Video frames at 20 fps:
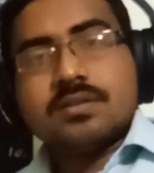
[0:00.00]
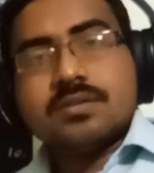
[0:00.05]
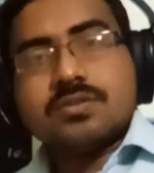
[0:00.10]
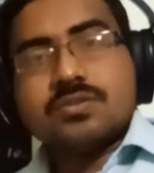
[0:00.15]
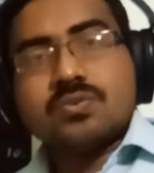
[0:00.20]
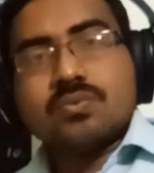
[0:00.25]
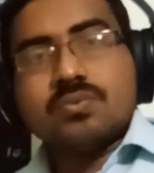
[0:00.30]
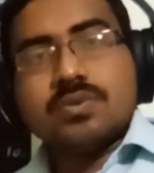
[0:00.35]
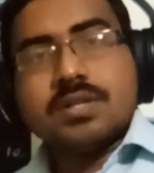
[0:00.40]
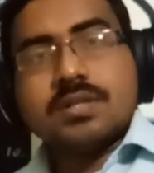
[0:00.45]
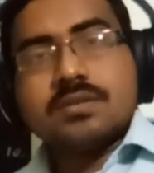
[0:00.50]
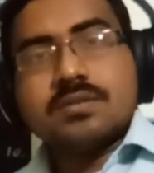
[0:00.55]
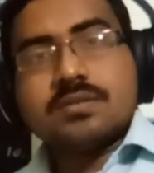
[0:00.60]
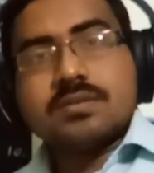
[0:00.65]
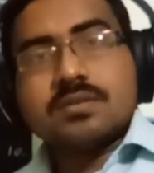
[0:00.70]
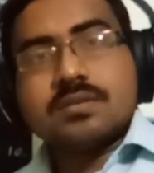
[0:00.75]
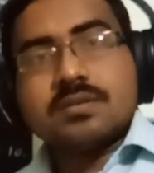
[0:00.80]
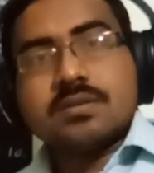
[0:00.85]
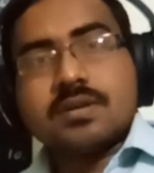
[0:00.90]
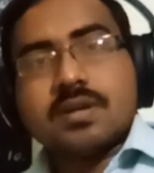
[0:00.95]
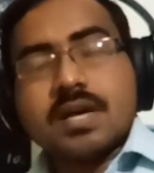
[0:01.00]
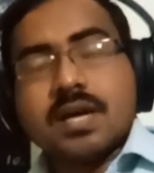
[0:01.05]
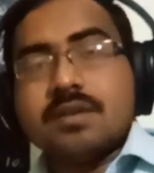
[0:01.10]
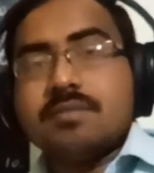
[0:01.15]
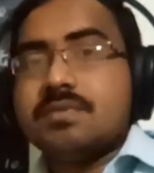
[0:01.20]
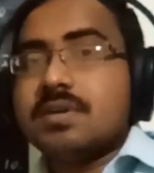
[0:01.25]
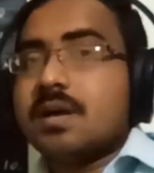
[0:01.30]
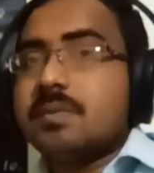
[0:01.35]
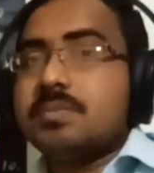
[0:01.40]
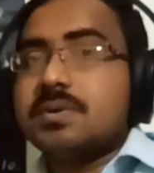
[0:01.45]
students
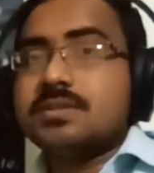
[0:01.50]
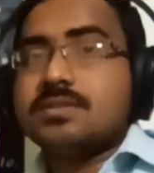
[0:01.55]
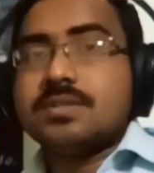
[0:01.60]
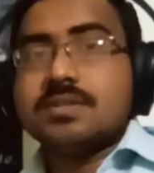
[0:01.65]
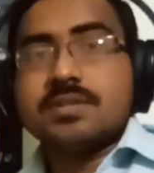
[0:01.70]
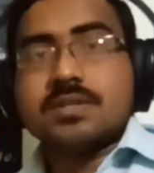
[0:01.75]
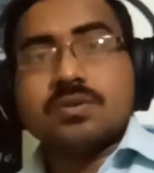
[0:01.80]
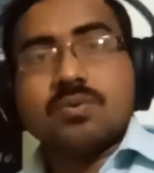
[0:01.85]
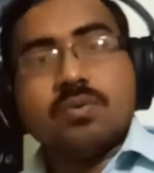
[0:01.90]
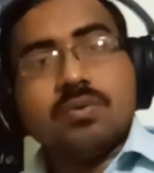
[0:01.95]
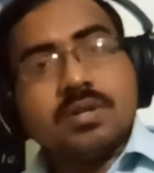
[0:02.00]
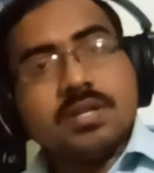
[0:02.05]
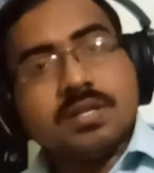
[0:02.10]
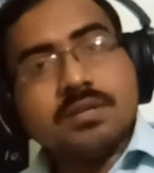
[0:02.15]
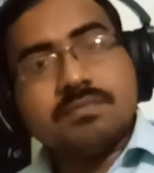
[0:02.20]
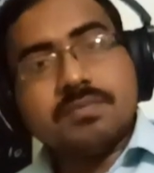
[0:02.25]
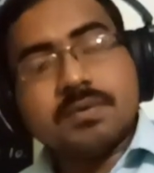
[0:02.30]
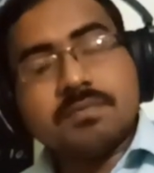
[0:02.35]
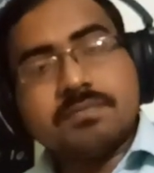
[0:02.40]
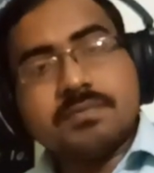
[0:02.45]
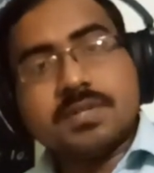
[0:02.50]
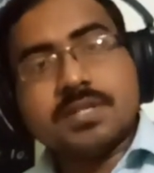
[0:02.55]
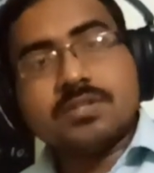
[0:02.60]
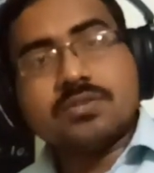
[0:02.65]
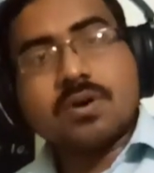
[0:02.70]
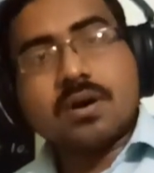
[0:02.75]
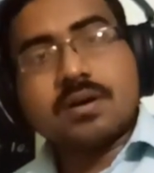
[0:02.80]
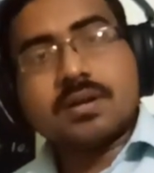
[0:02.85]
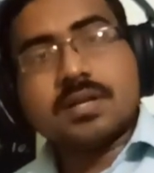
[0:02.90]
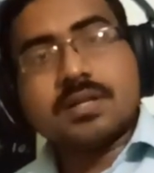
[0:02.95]
and we are purchasing only 50
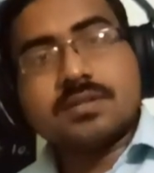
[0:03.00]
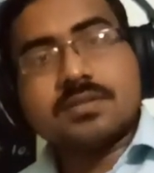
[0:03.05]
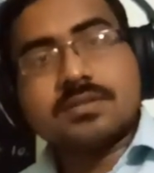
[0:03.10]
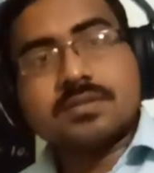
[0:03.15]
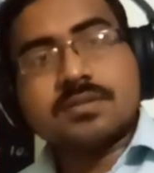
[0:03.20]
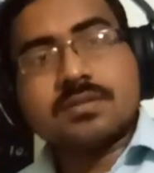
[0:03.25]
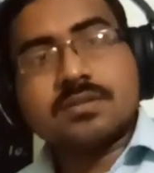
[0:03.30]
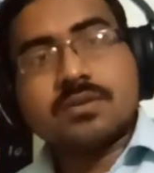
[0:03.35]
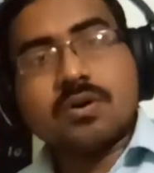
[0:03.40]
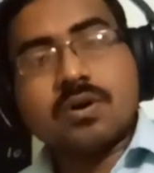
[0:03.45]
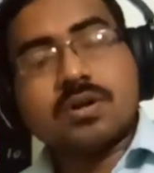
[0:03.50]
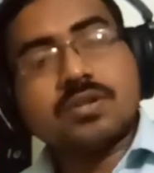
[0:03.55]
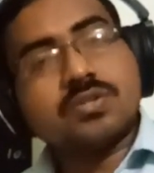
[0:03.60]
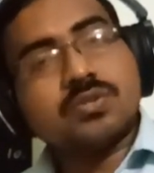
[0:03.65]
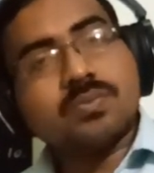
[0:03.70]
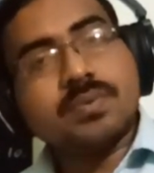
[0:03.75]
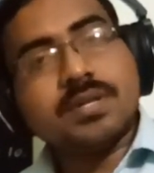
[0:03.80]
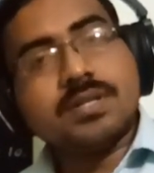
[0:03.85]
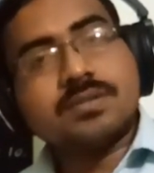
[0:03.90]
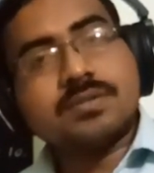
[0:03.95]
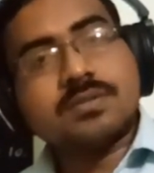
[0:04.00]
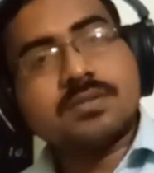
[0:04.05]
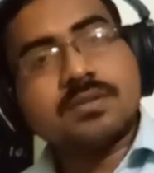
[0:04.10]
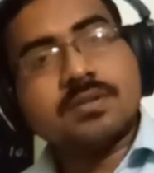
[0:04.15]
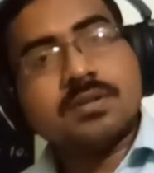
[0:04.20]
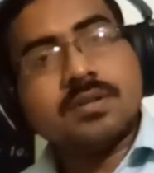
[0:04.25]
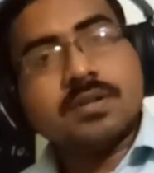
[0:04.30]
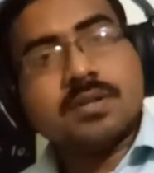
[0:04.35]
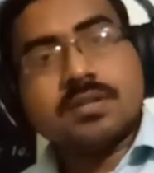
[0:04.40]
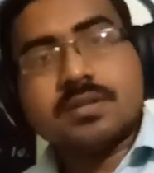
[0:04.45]
chocolates or sweets,
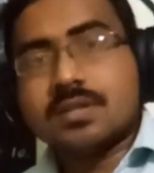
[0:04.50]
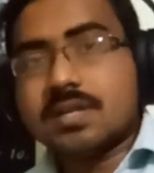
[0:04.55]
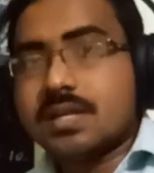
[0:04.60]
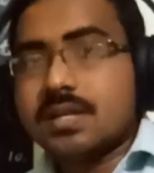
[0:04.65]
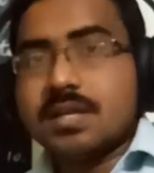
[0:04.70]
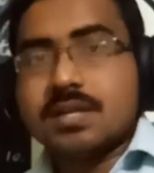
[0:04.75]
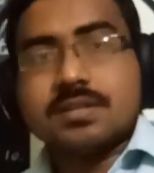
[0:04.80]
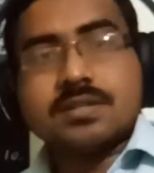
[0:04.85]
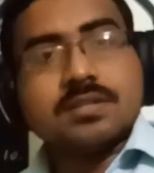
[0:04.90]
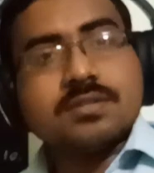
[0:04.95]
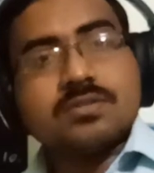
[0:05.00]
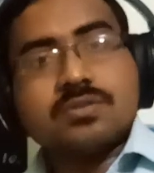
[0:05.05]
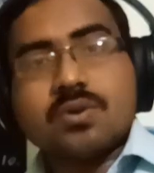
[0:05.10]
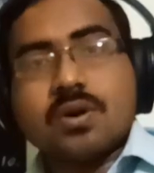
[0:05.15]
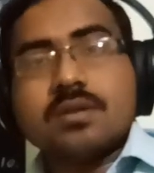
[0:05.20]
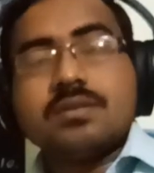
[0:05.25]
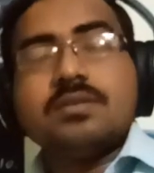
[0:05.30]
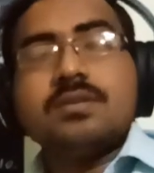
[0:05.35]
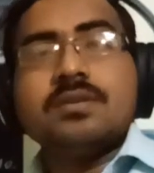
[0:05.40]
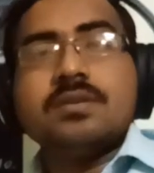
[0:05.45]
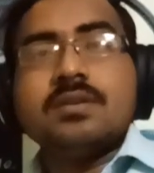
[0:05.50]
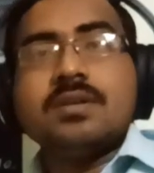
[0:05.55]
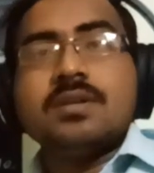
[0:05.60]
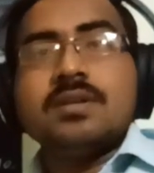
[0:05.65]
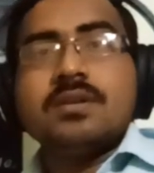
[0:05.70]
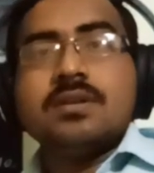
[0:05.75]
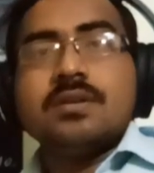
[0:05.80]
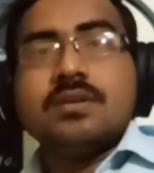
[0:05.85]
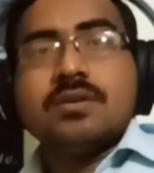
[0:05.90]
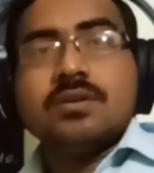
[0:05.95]
then it is not
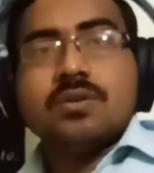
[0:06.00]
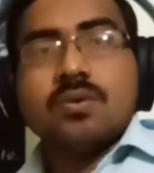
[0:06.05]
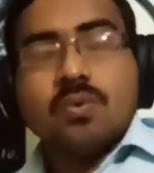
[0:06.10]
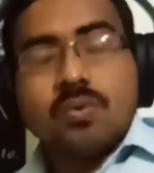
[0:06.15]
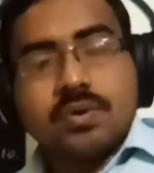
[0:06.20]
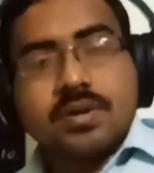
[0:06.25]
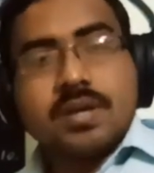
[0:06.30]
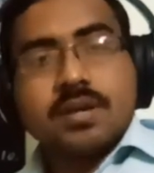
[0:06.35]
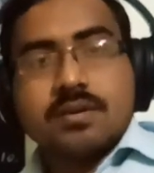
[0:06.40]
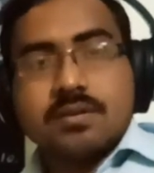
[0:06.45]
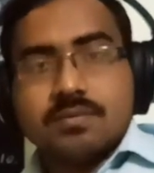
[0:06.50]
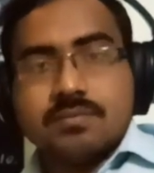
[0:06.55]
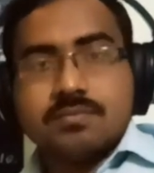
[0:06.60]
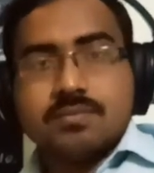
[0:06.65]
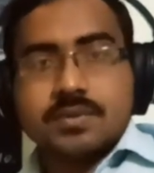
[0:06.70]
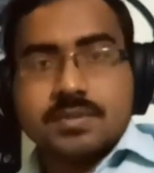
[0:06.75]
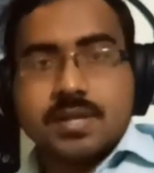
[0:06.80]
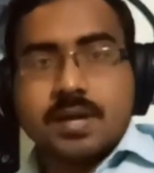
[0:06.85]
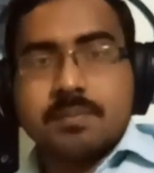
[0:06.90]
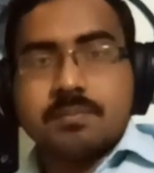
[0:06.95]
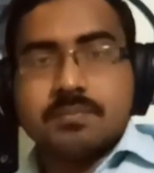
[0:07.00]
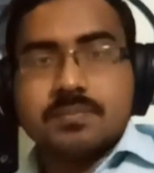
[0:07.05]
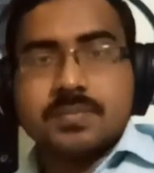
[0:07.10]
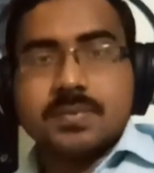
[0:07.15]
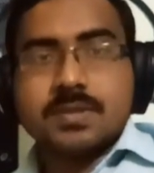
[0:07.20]
okay for them.